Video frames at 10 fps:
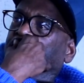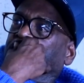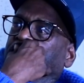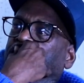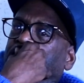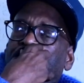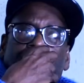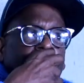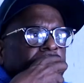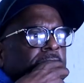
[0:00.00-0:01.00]
You had,
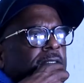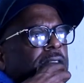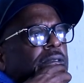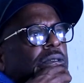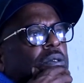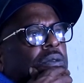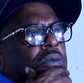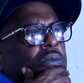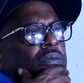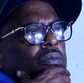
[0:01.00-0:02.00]
did you have any beef
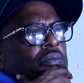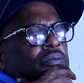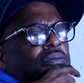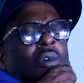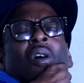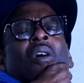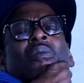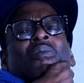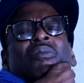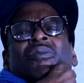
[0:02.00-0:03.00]
in jail during
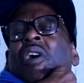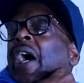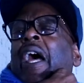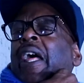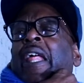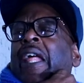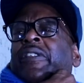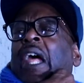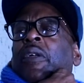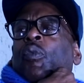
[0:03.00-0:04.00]
14 years? I
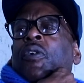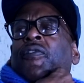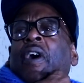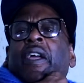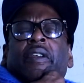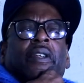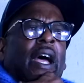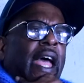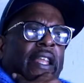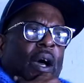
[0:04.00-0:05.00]
had not one fight.
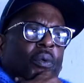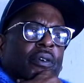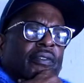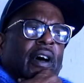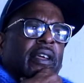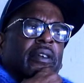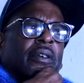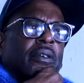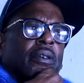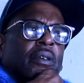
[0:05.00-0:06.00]
I had not one fight.
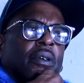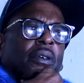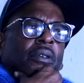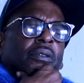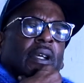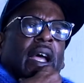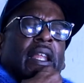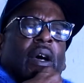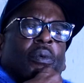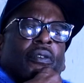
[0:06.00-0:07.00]
So it was smooth. I
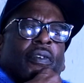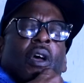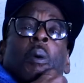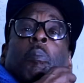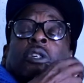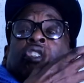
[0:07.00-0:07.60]
had not one fight. Mm-hmm.